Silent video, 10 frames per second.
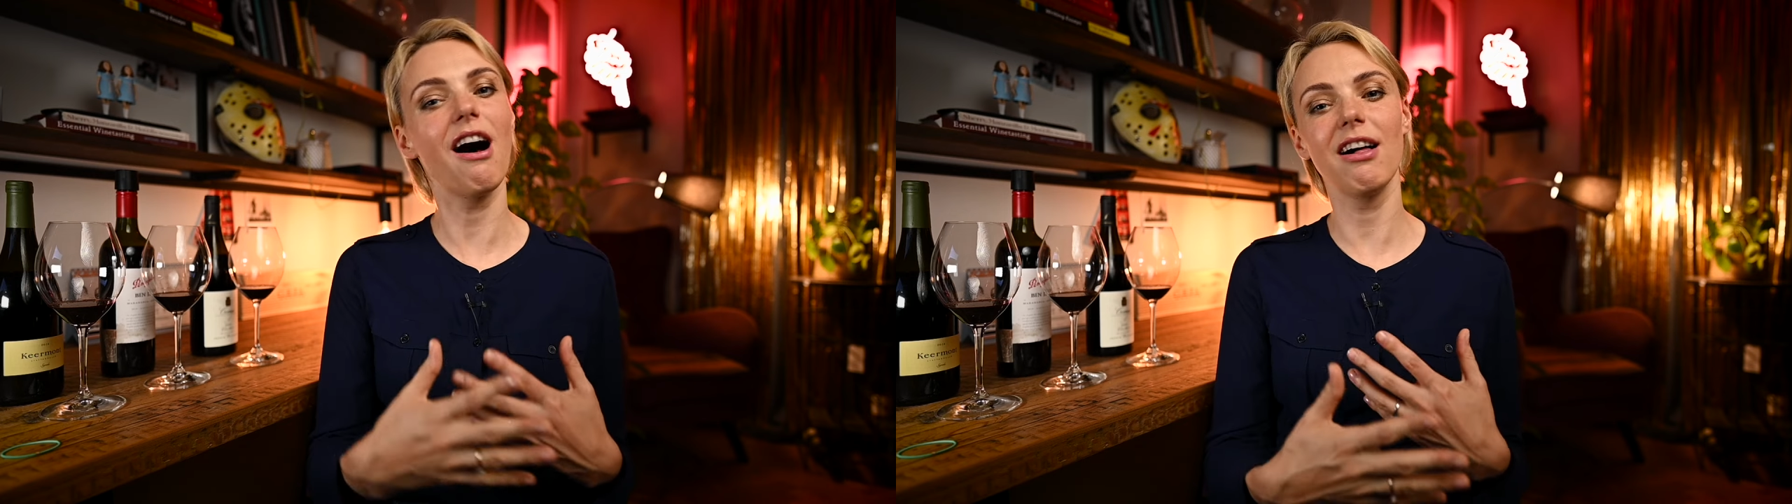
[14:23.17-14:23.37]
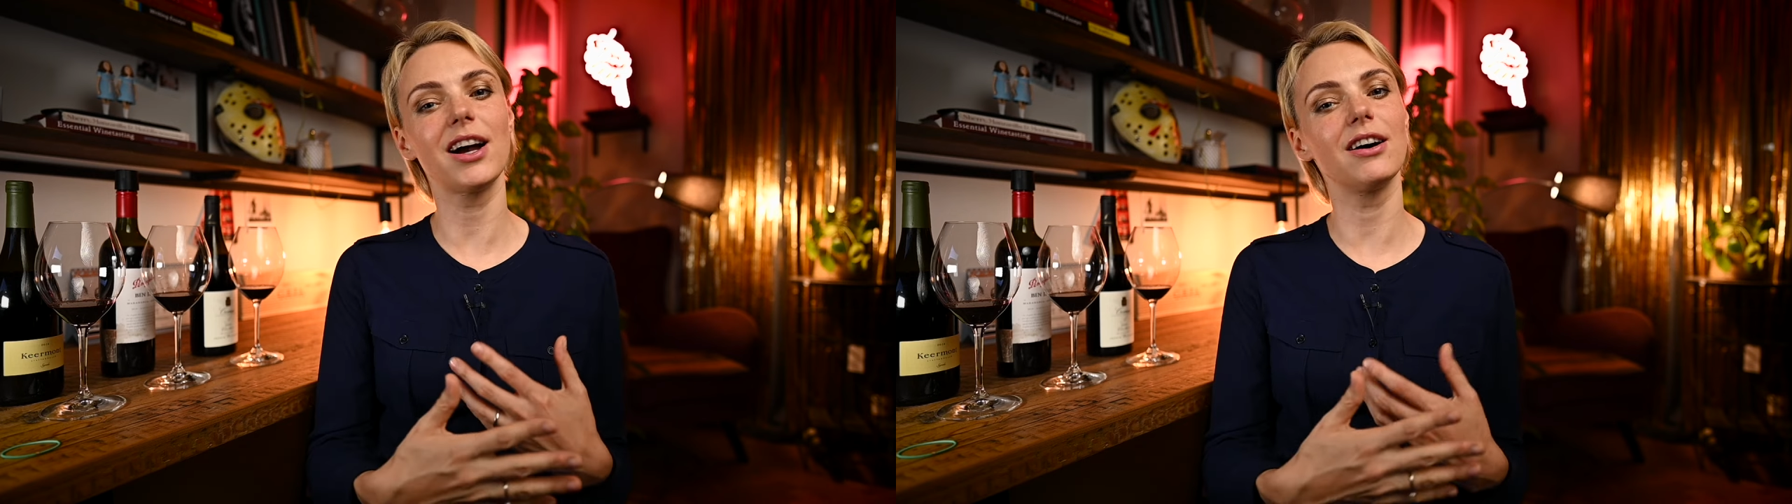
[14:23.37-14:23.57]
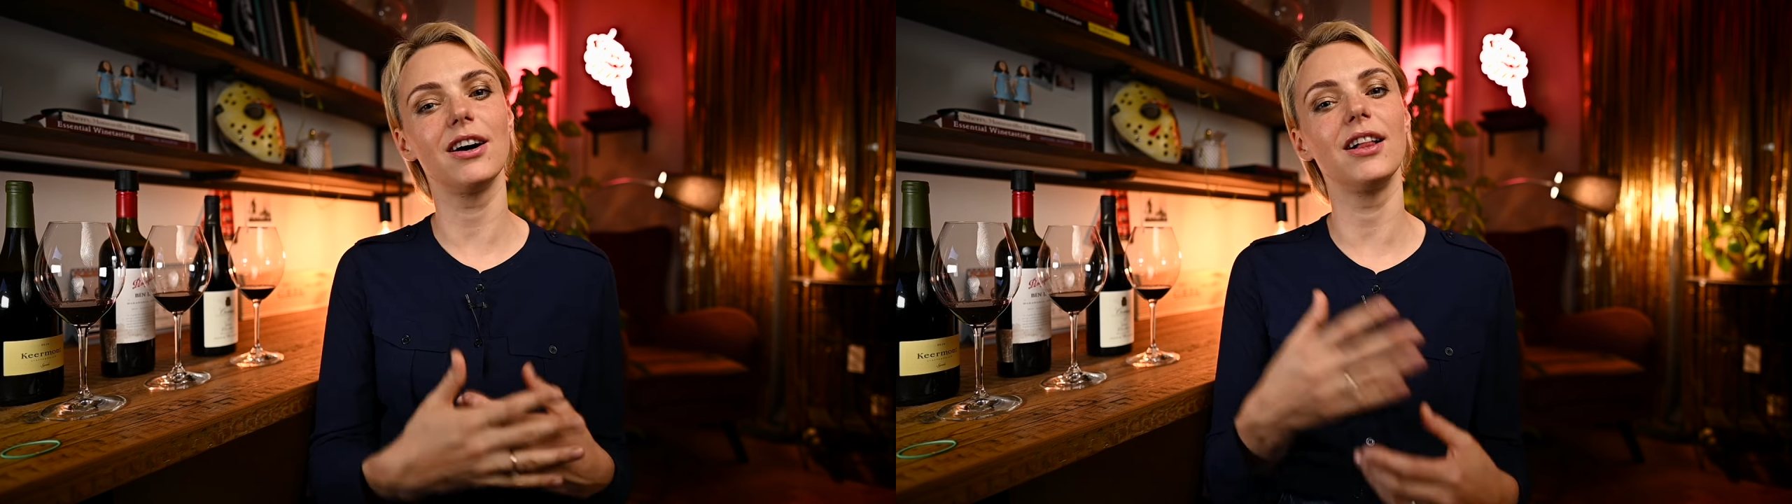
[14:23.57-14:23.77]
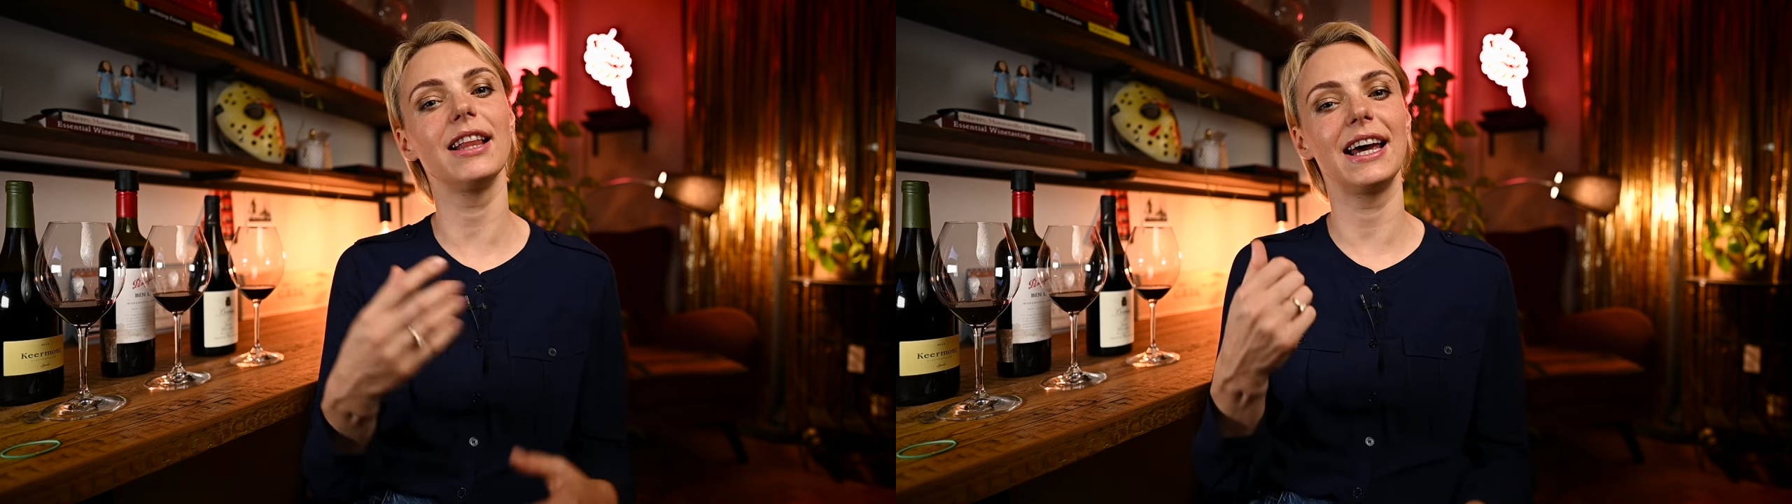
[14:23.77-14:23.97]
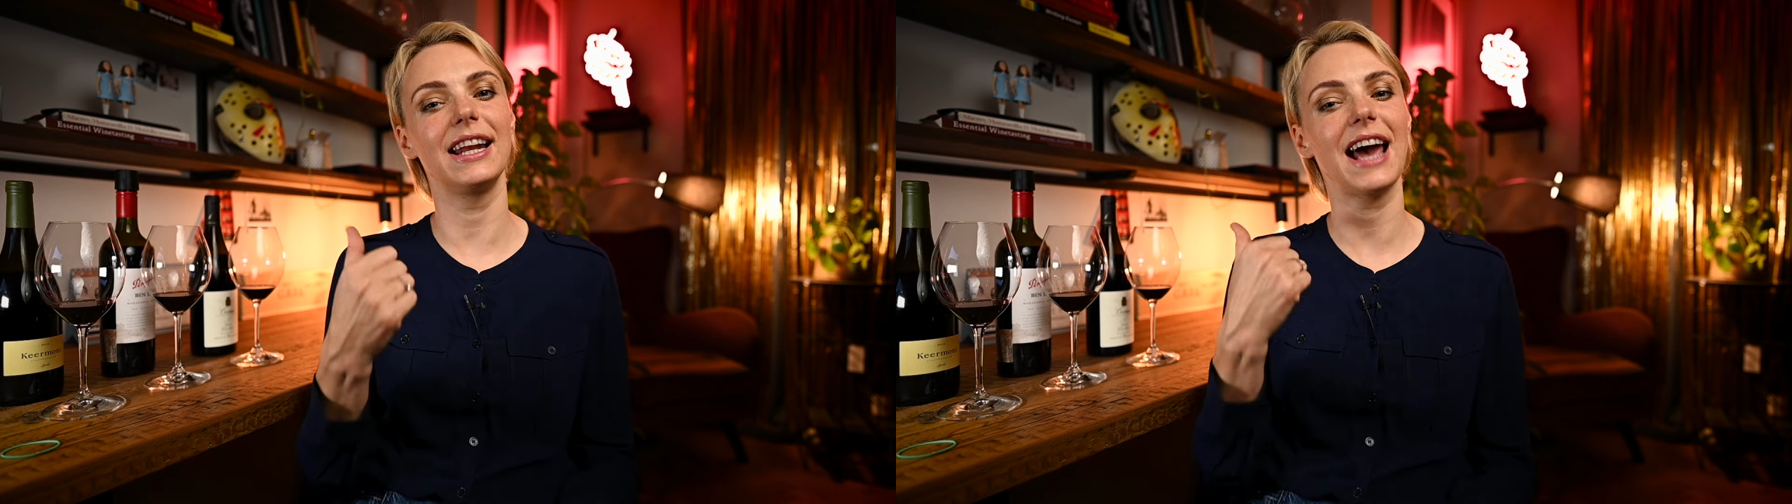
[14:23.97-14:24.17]

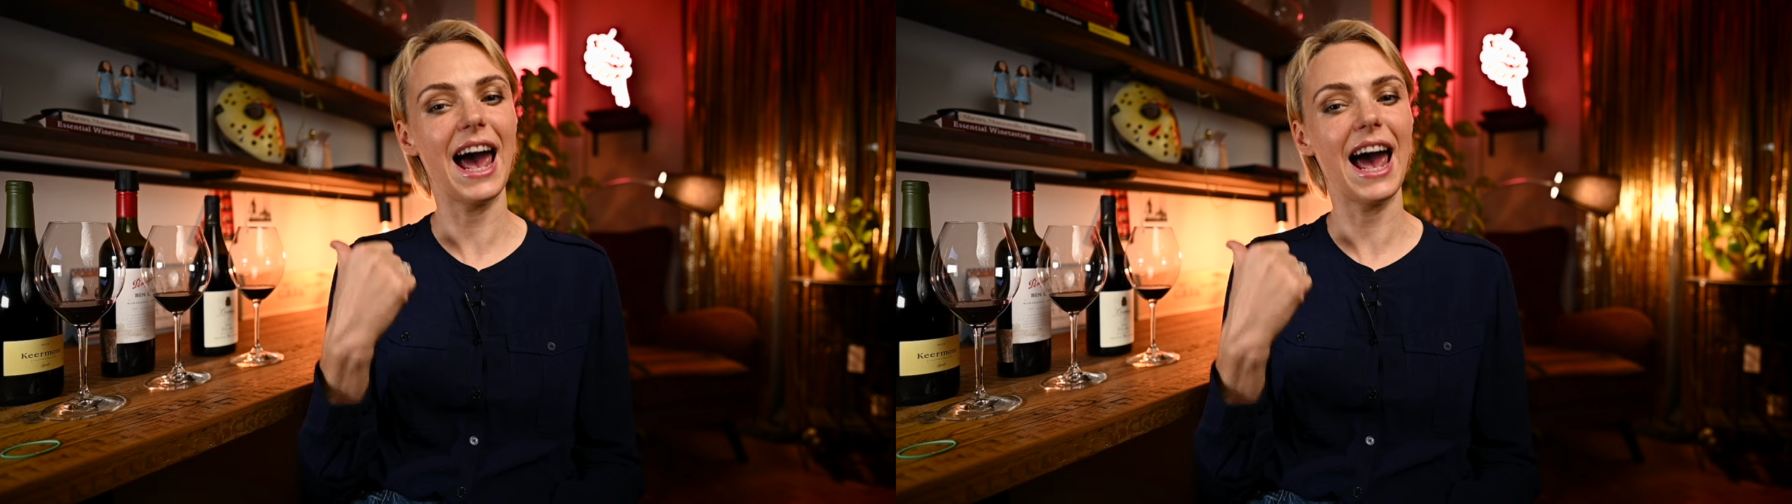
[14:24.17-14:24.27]
alcohol in